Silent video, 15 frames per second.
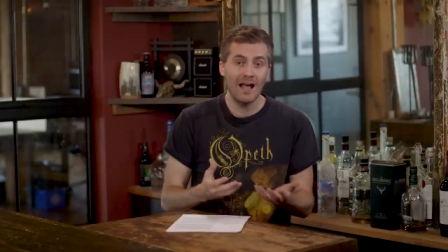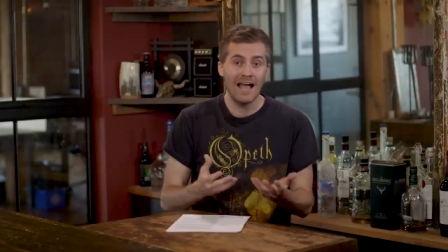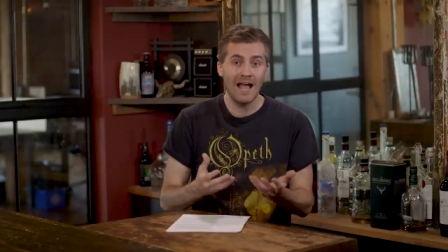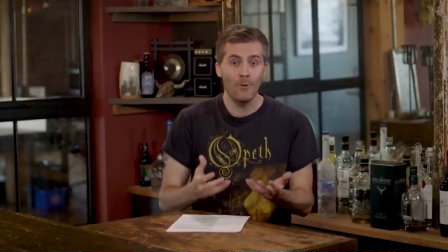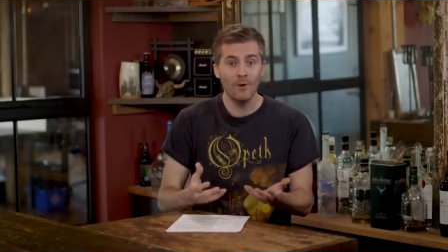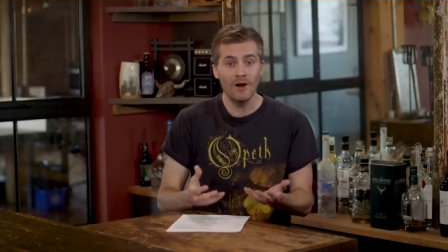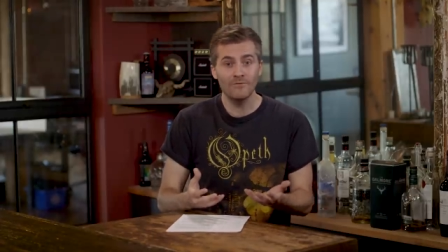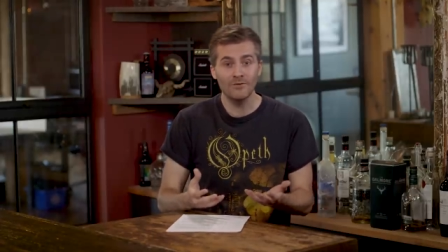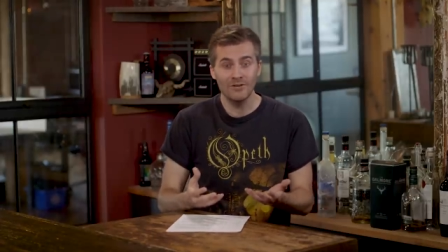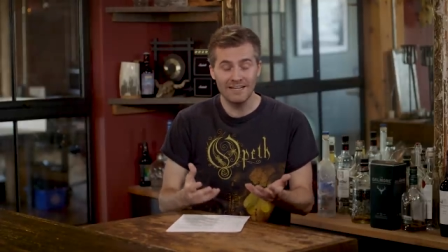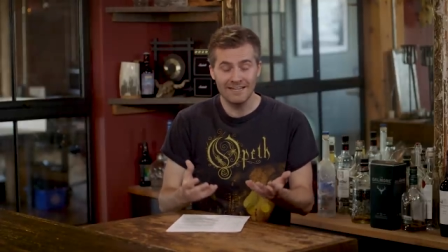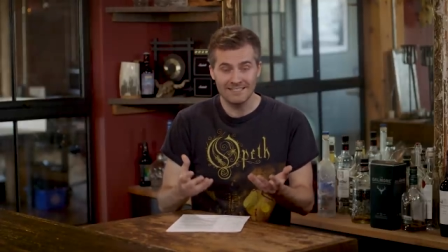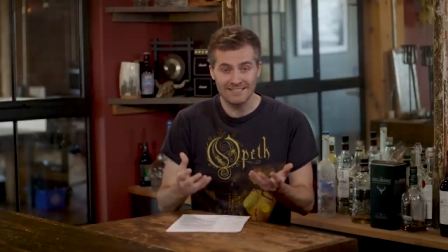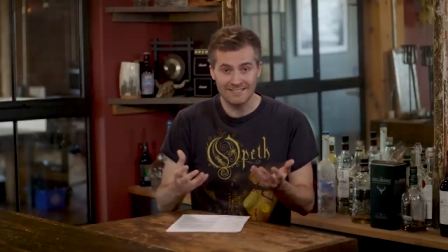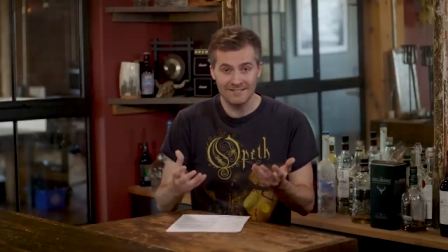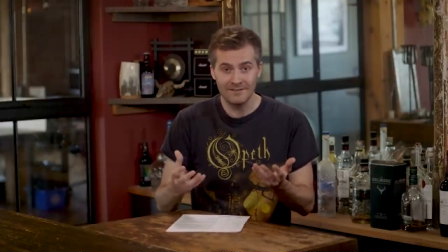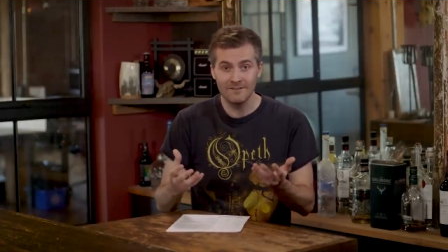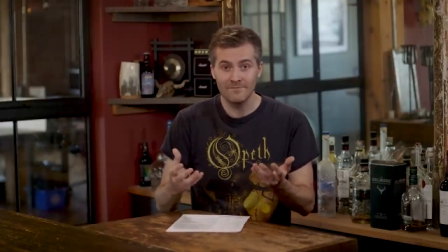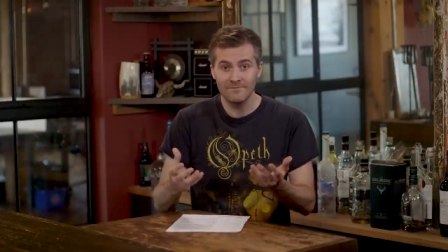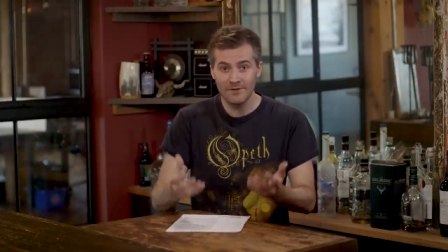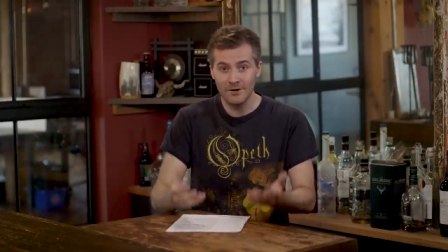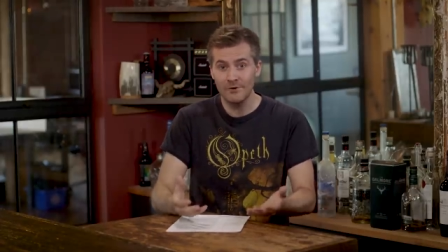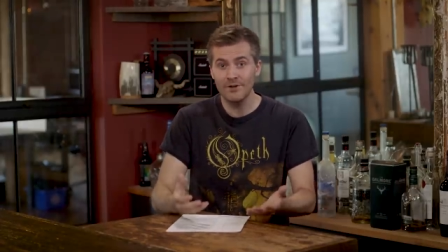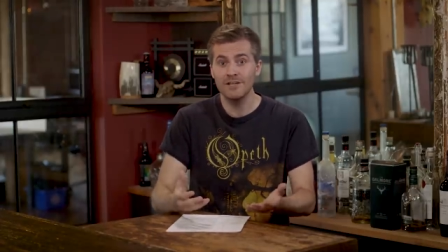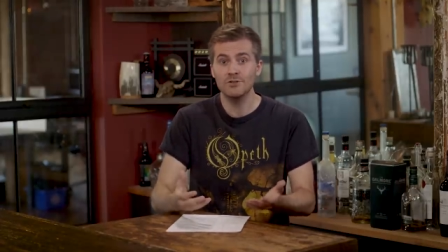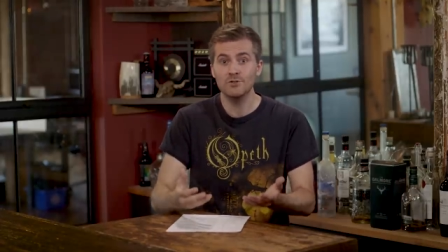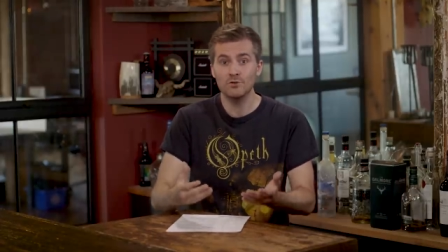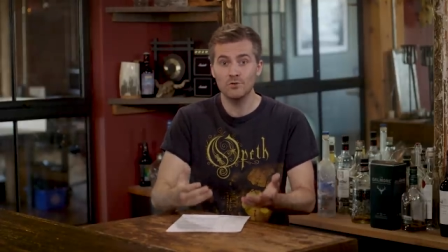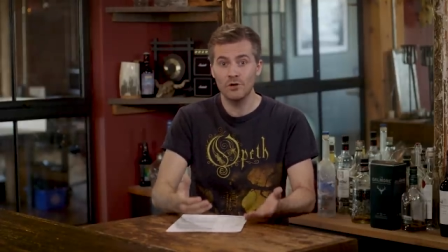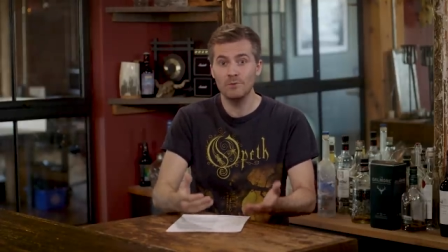However, it is still a very
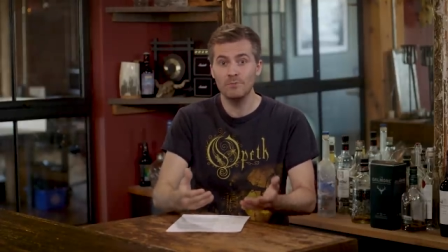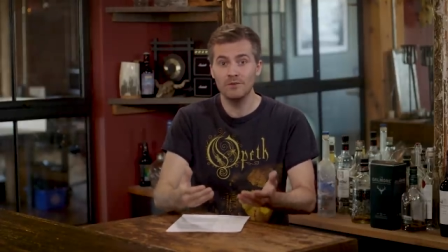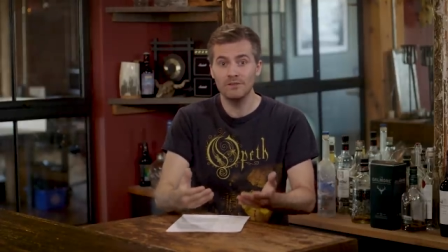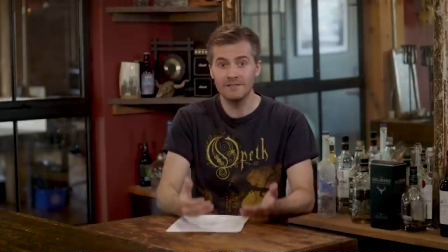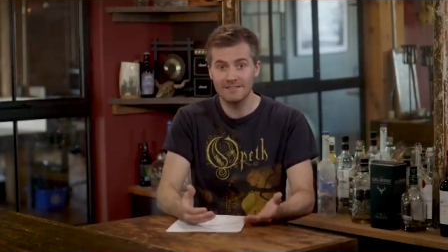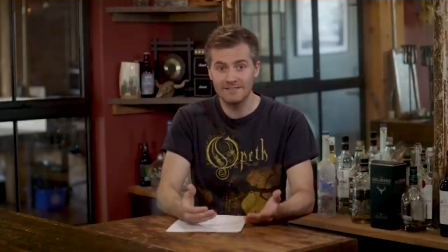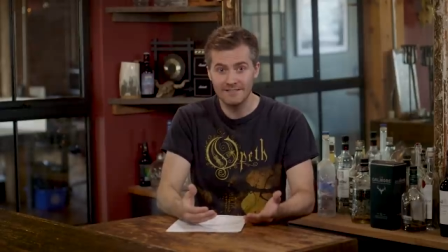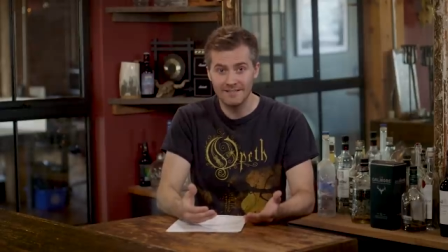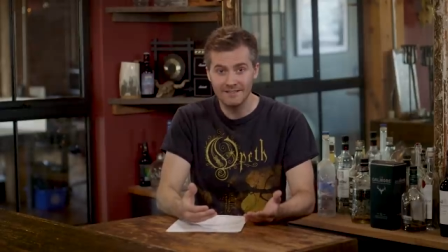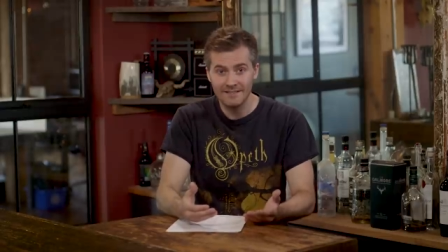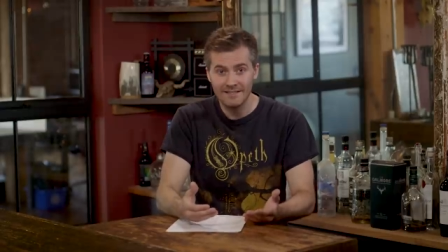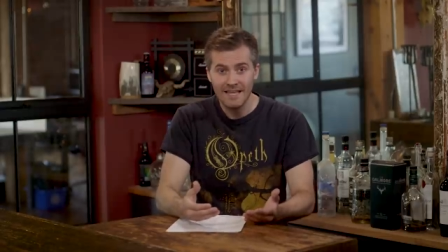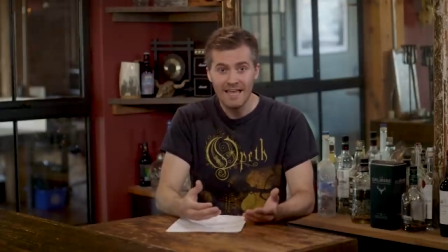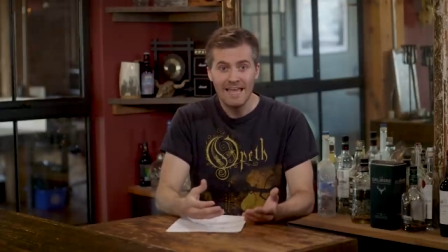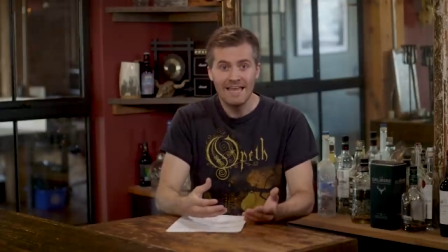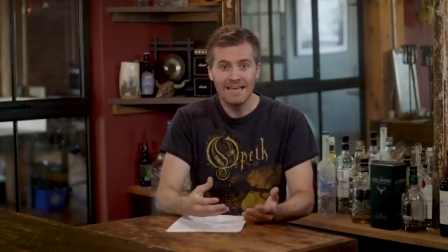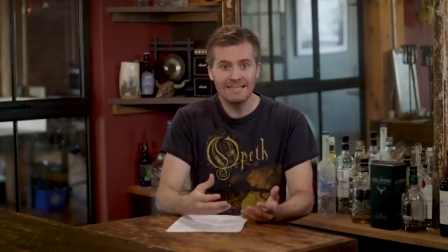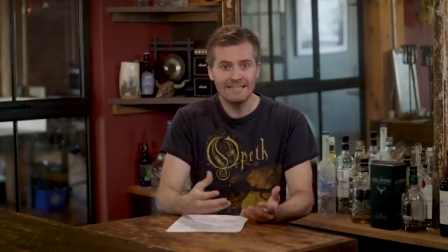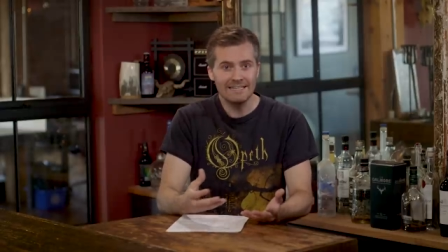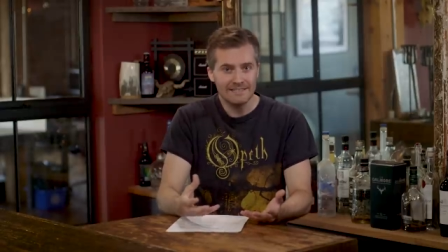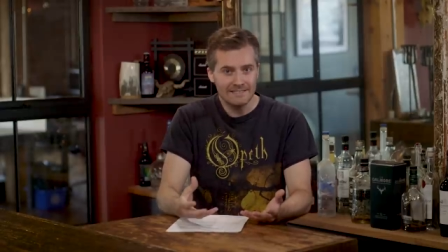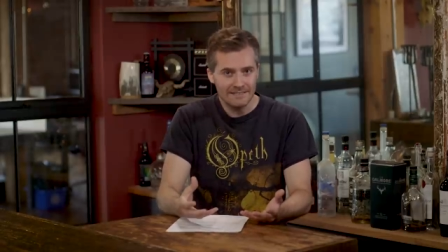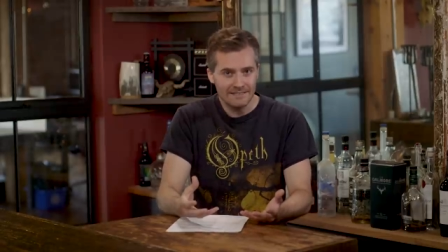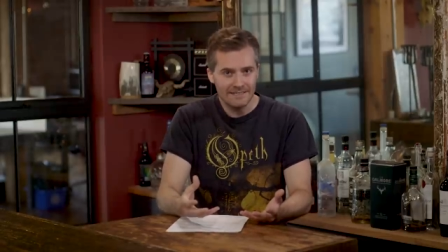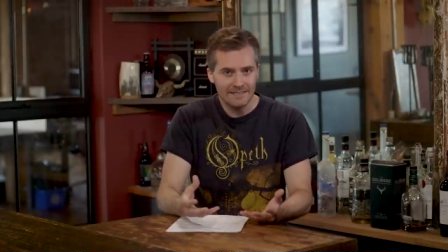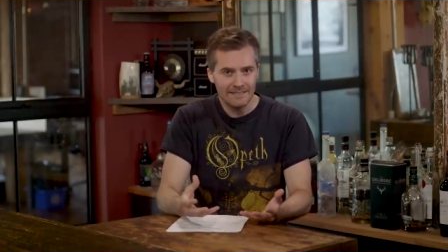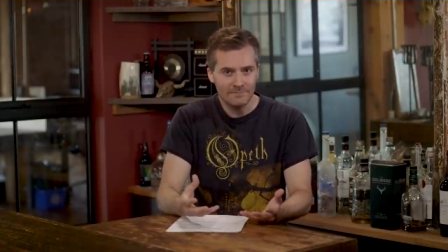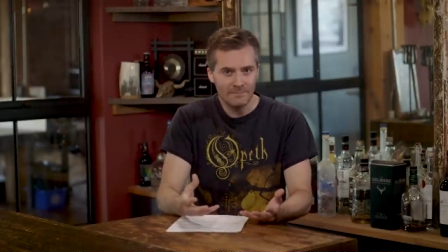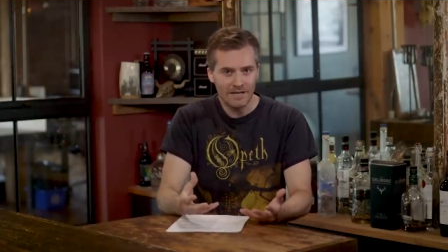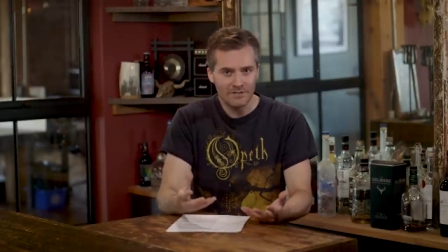enjoyable listen and easily
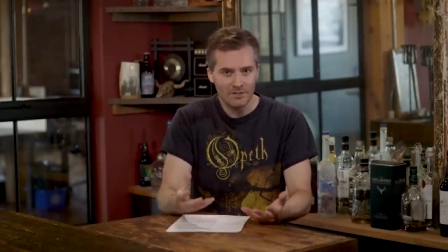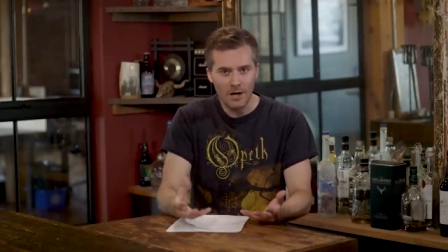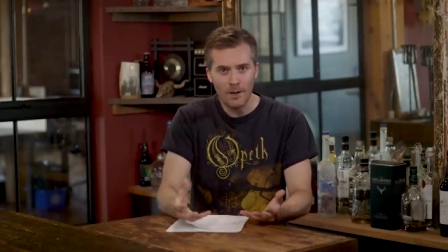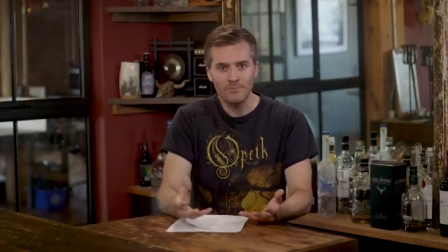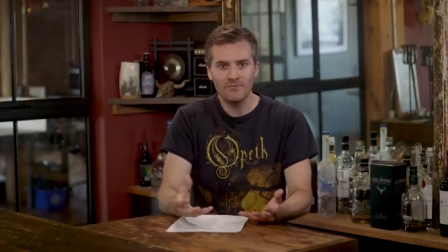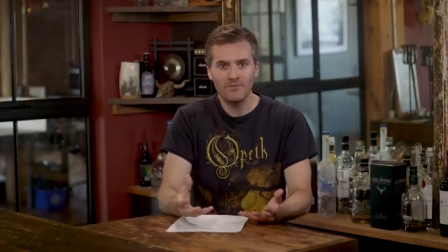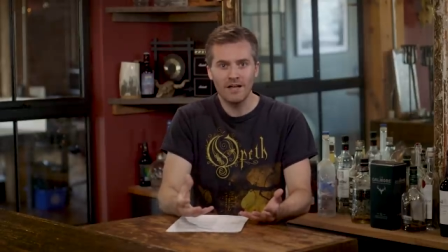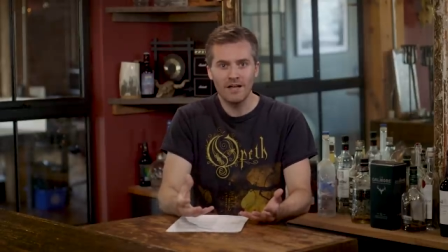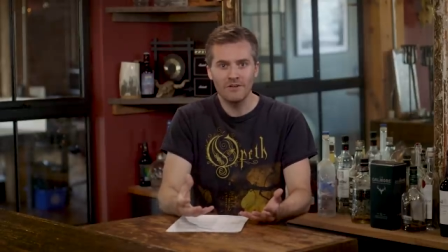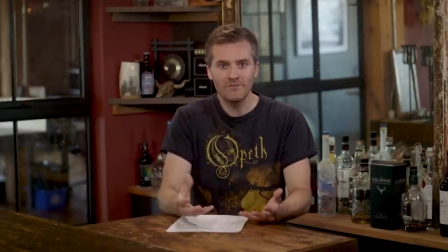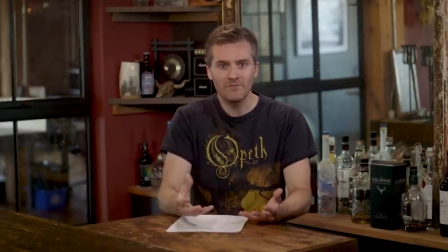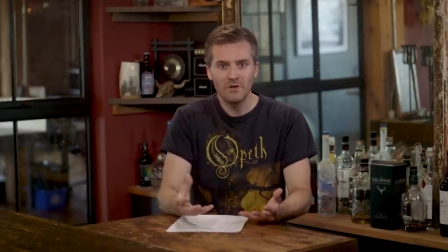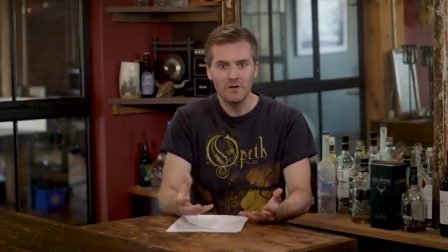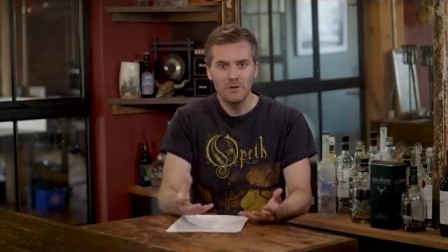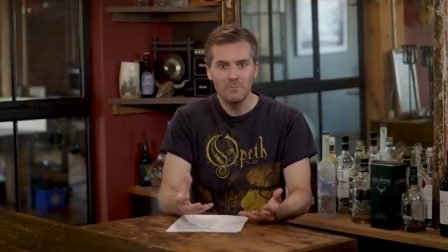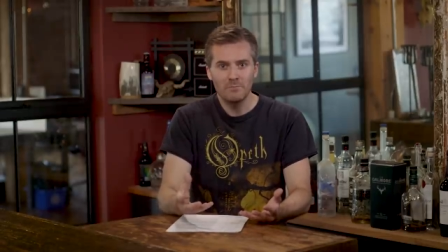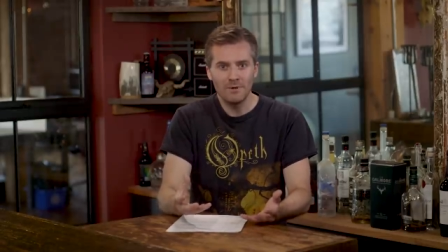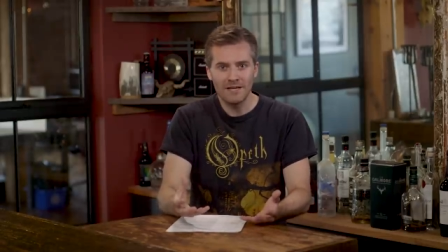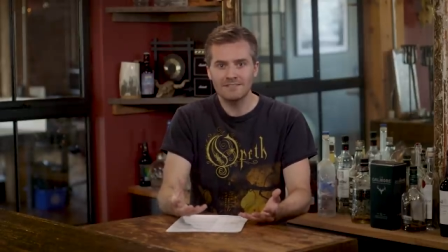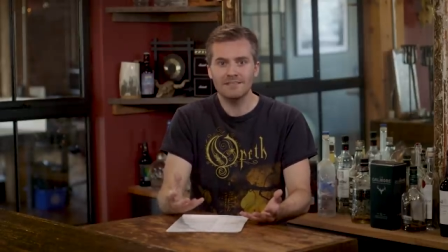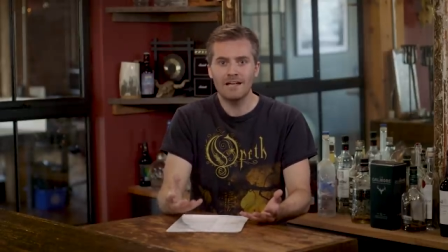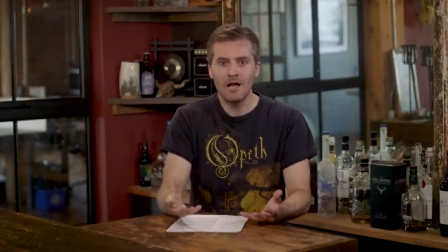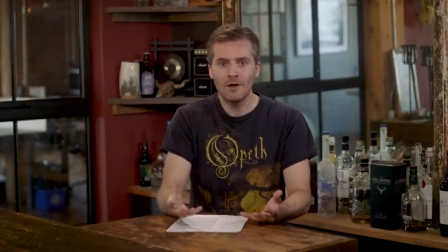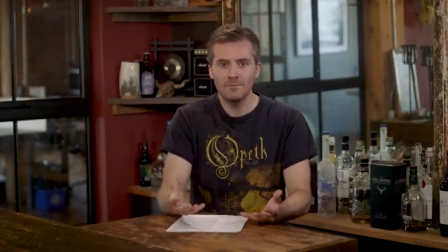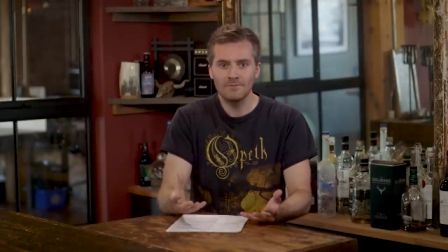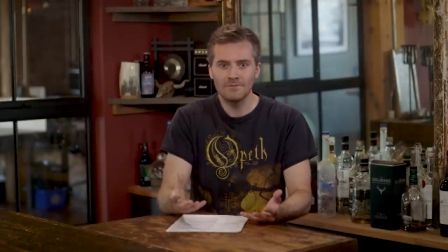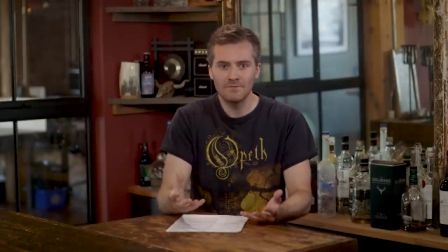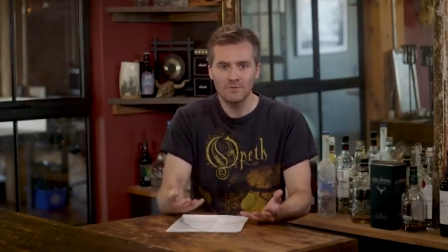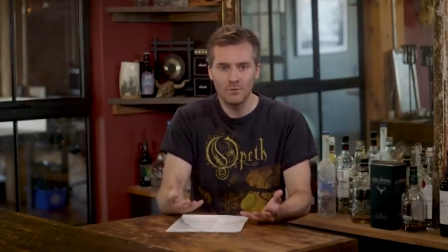in my top five best albums of